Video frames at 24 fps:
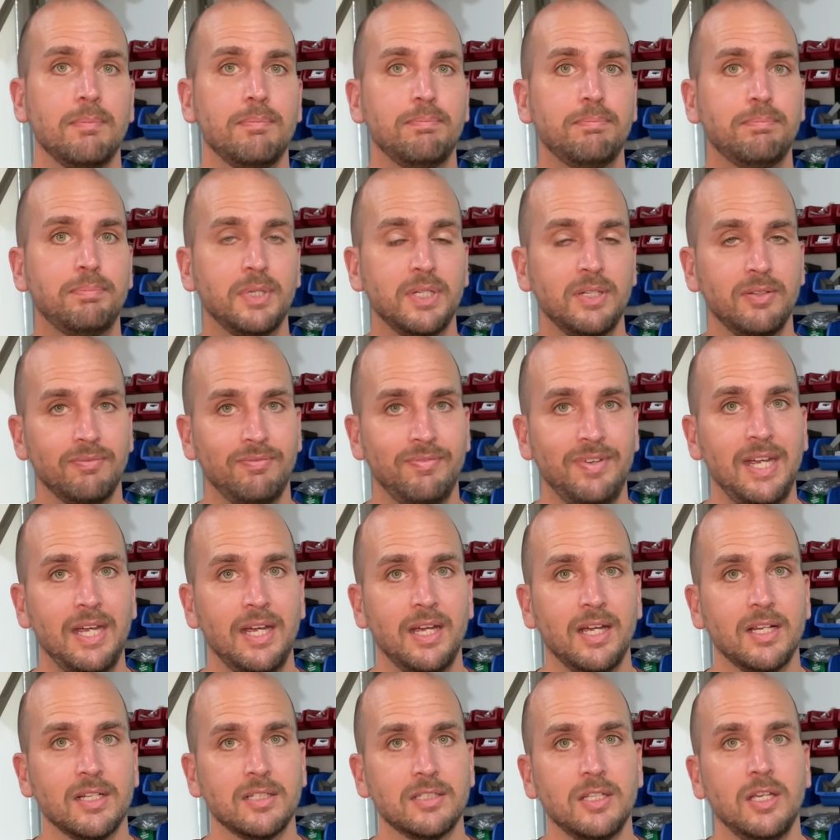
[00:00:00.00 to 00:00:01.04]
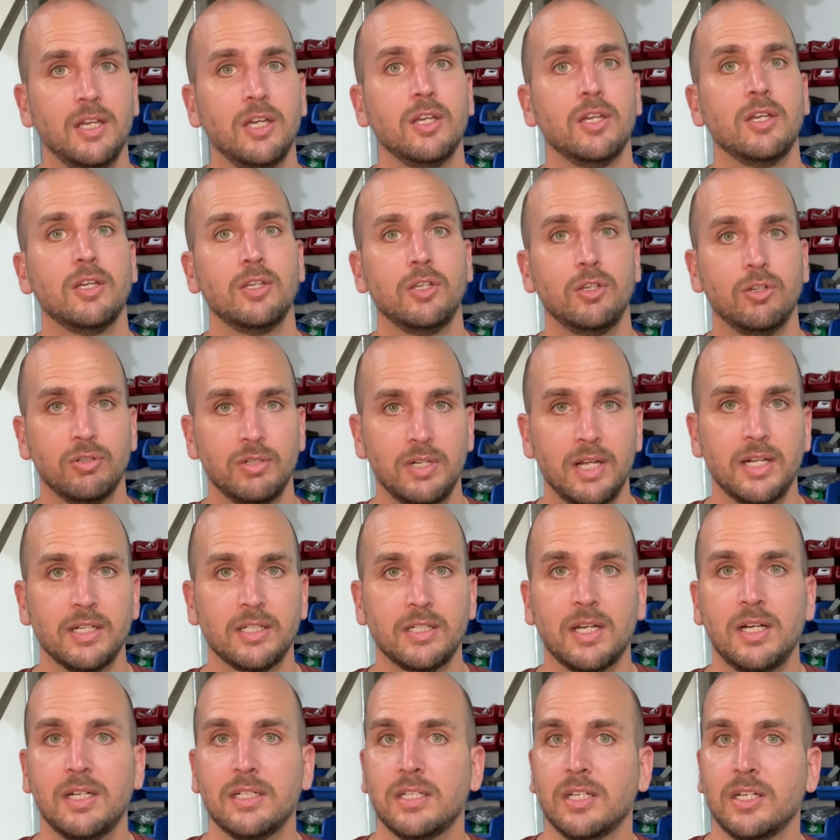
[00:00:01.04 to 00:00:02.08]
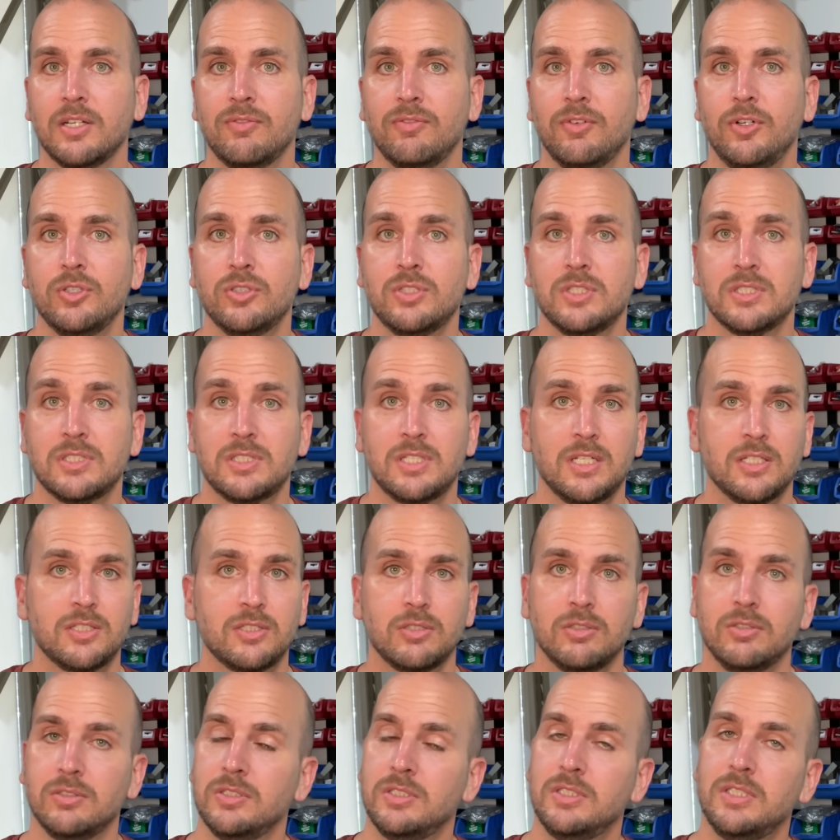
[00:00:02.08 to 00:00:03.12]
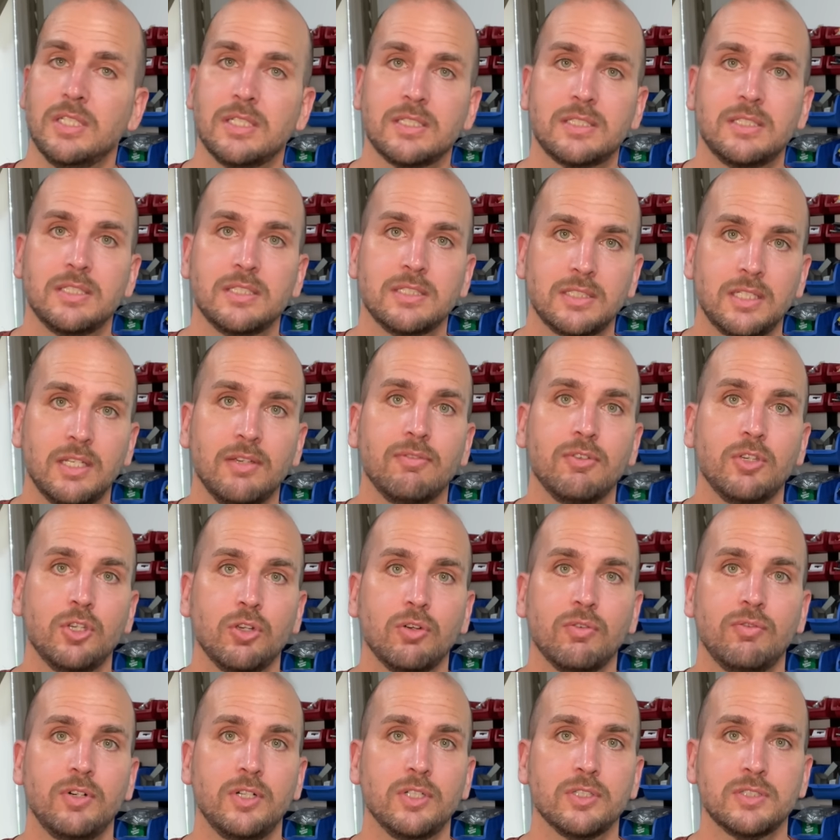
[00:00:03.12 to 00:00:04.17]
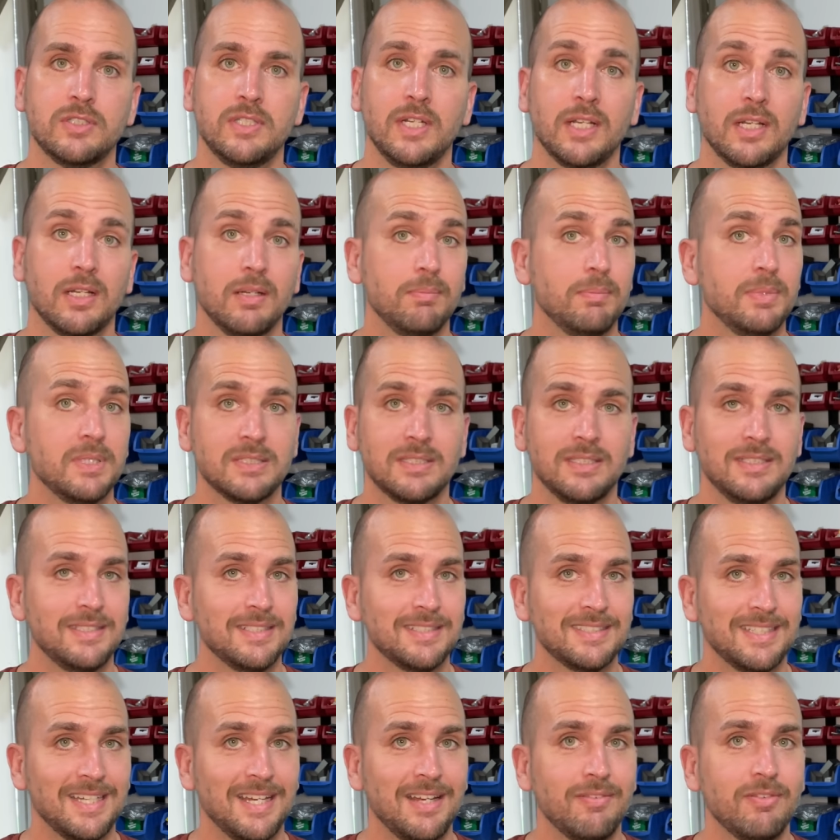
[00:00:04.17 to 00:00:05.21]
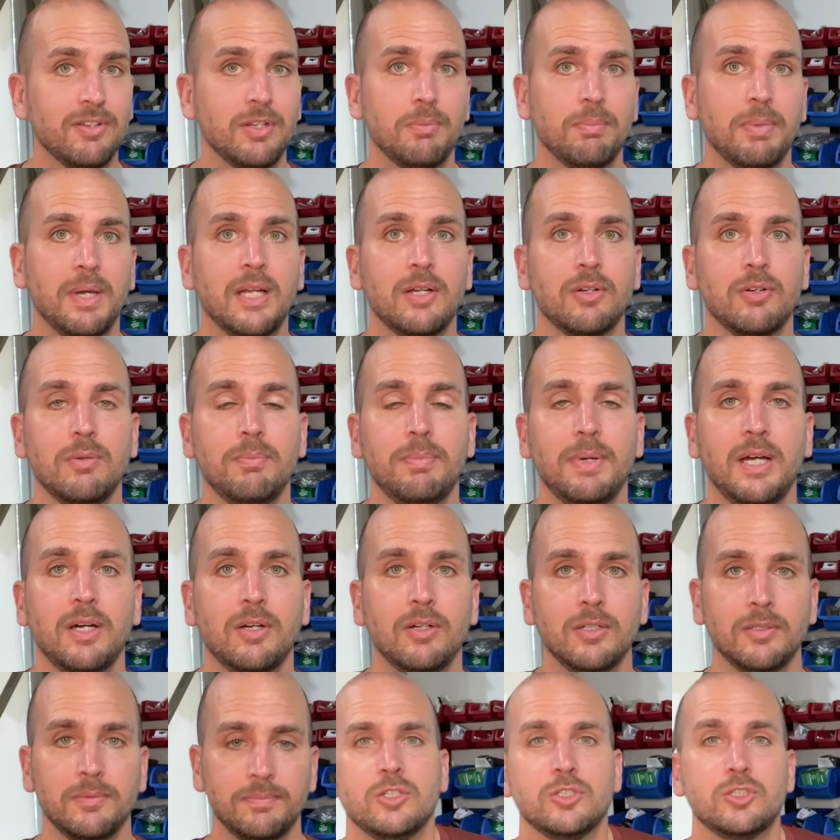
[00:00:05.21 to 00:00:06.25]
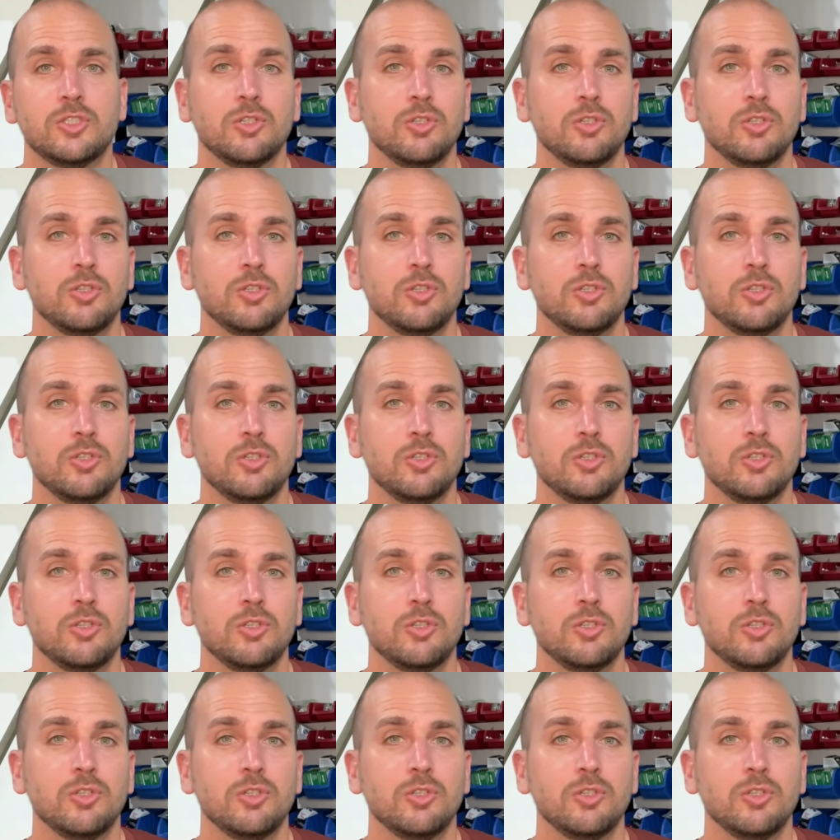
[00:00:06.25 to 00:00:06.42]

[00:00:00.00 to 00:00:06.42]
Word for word: but in fact, your non-contact voltage tester just is giving you a false negative because it doesn't have any battery power. So